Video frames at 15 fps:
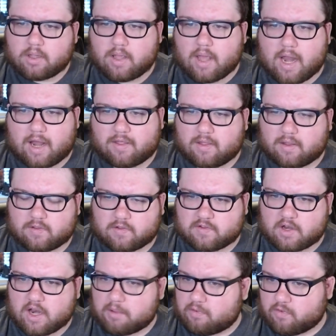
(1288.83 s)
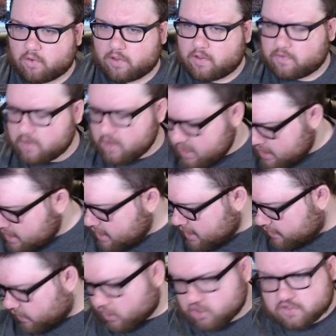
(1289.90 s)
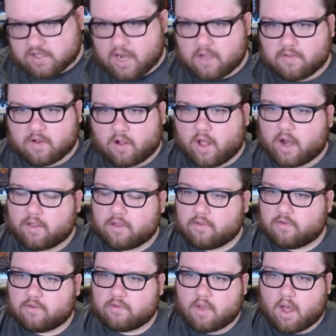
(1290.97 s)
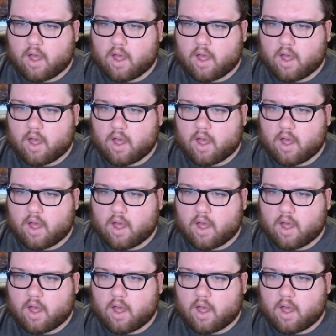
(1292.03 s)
and I think the Sunday before this, they just announced that a lot of these